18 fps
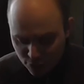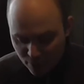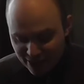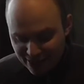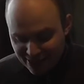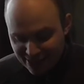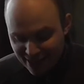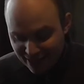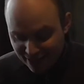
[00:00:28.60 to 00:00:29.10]

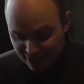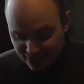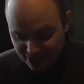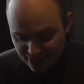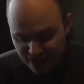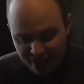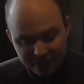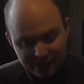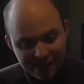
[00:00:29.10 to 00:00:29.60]
22nd
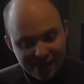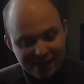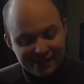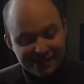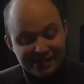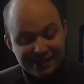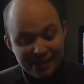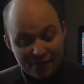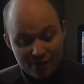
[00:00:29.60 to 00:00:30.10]
exactly,
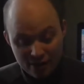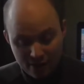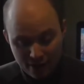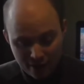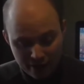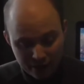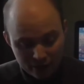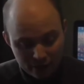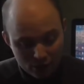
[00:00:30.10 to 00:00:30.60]

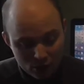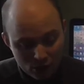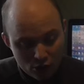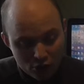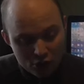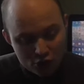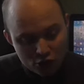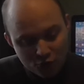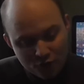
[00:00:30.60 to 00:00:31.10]
1979,
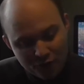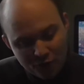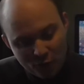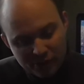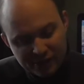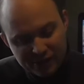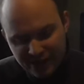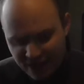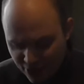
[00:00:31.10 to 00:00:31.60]
to
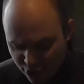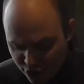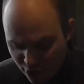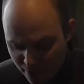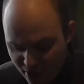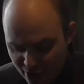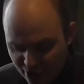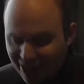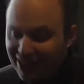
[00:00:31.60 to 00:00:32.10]
enforce the
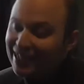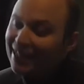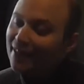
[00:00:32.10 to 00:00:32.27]
Inter-American